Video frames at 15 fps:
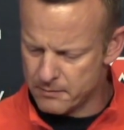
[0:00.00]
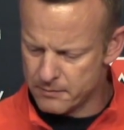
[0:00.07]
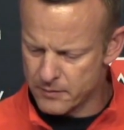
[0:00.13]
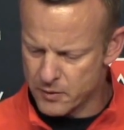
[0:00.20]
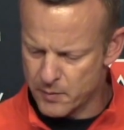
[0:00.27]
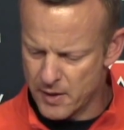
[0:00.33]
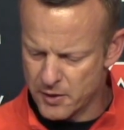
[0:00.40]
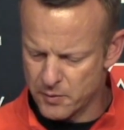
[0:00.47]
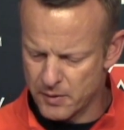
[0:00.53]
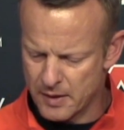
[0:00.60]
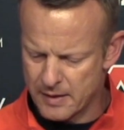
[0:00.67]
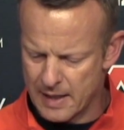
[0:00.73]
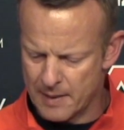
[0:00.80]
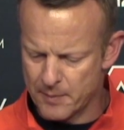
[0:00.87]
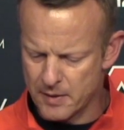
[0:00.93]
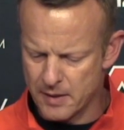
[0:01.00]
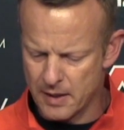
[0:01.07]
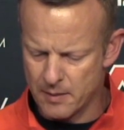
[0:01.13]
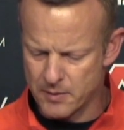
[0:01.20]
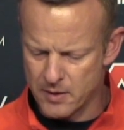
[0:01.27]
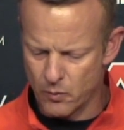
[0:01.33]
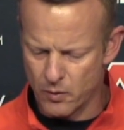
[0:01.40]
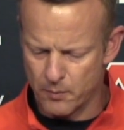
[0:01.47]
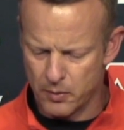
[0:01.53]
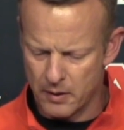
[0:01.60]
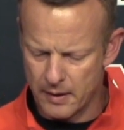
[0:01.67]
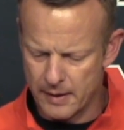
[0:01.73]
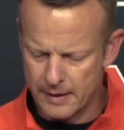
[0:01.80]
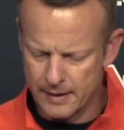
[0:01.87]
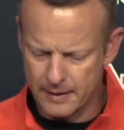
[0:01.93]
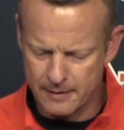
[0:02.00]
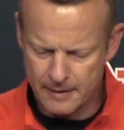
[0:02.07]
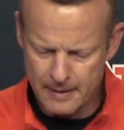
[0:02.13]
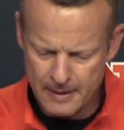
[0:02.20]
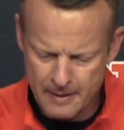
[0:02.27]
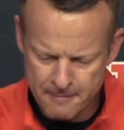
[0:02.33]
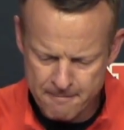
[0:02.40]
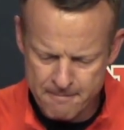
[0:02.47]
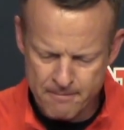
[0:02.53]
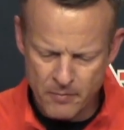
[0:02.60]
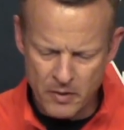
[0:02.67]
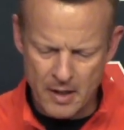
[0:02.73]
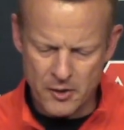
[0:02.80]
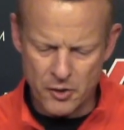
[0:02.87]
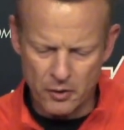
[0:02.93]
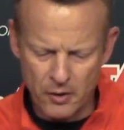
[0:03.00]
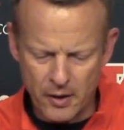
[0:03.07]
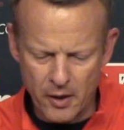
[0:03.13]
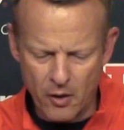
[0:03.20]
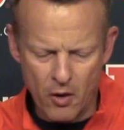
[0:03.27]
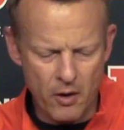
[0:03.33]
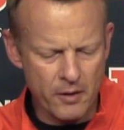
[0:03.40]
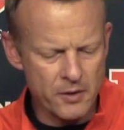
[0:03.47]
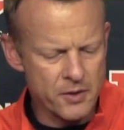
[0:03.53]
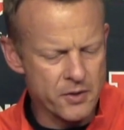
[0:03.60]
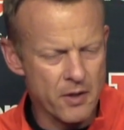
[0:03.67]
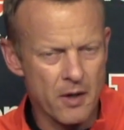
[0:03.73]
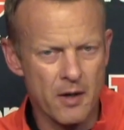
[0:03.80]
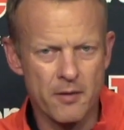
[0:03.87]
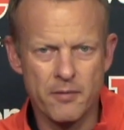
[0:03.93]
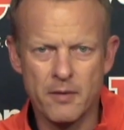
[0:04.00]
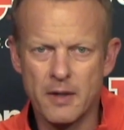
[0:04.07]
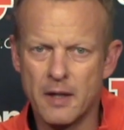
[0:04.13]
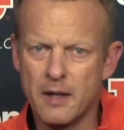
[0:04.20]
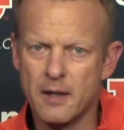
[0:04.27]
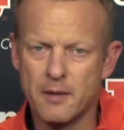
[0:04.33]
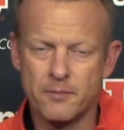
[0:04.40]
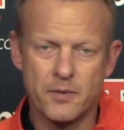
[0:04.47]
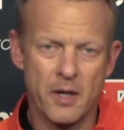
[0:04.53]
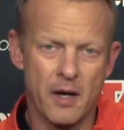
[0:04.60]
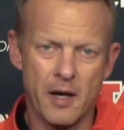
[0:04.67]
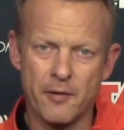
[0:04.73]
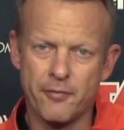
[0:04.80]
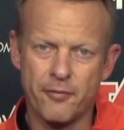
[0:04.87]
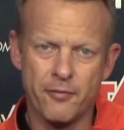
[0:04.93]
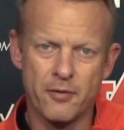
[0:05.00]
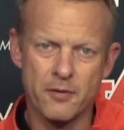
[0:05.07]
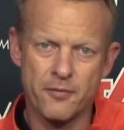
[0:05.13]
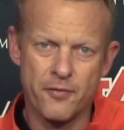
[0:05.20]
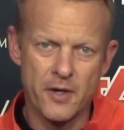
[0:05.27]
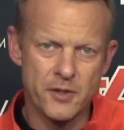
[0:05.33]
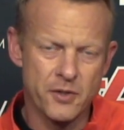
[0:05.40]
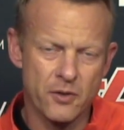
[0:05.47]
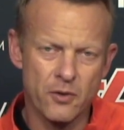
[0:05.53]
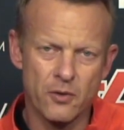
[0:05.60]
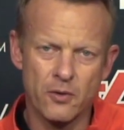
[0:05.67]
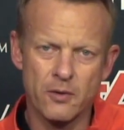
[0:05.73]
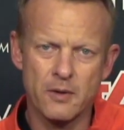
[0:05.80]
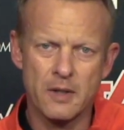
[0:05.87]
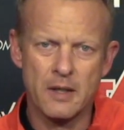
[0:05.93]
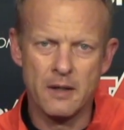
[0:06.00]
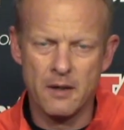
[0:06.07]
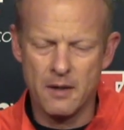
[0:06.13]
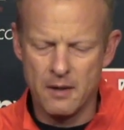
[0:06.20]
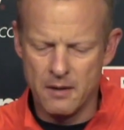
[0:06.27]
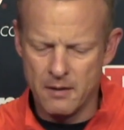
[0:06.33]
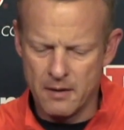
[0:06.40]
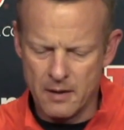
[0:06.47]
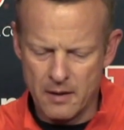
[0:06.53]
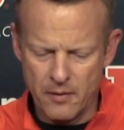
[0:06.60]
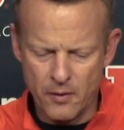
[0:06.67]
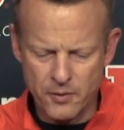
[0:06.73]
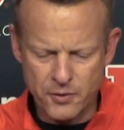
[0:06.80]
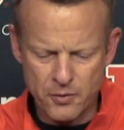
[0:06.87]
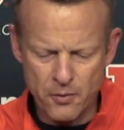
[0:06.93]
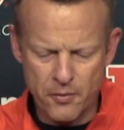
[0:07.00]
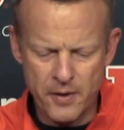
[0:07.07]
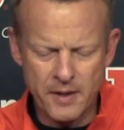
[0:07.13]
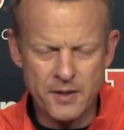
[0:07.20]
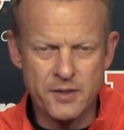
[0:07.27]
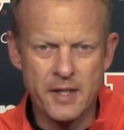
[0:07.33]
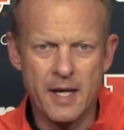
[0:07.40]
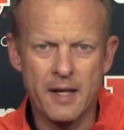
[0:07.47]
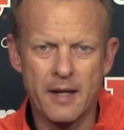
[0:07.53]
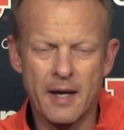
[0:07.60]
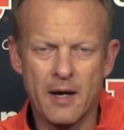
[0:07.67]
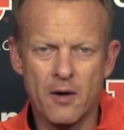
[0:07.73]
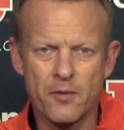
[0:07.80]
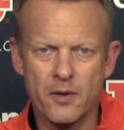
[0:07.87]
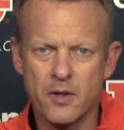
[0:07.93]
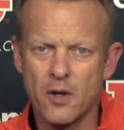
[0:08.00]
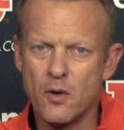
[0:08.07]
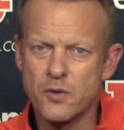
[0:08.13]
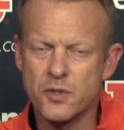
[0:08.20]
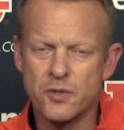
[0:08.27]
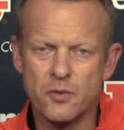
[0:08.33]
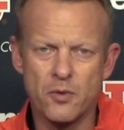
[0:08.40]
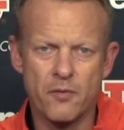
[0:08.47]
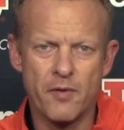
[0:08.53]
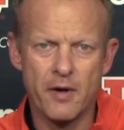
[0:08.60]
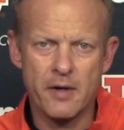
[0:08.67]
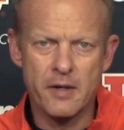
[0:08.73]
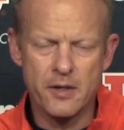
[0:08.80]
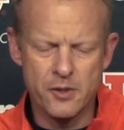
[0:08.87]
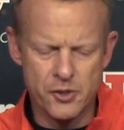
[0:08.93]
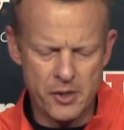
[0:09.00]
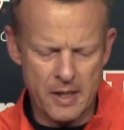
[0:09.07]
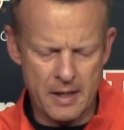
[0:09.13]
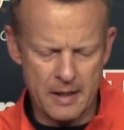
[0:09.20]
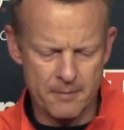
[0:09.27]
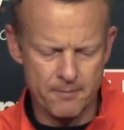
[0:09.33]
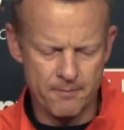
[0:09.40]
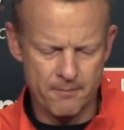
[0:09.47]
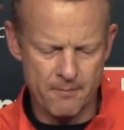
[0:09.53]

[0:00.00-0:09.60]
especially with the type of teams that we're playing. And as you look at Arkansas, tough, physical, those two things stand out. The coaches do a very good job.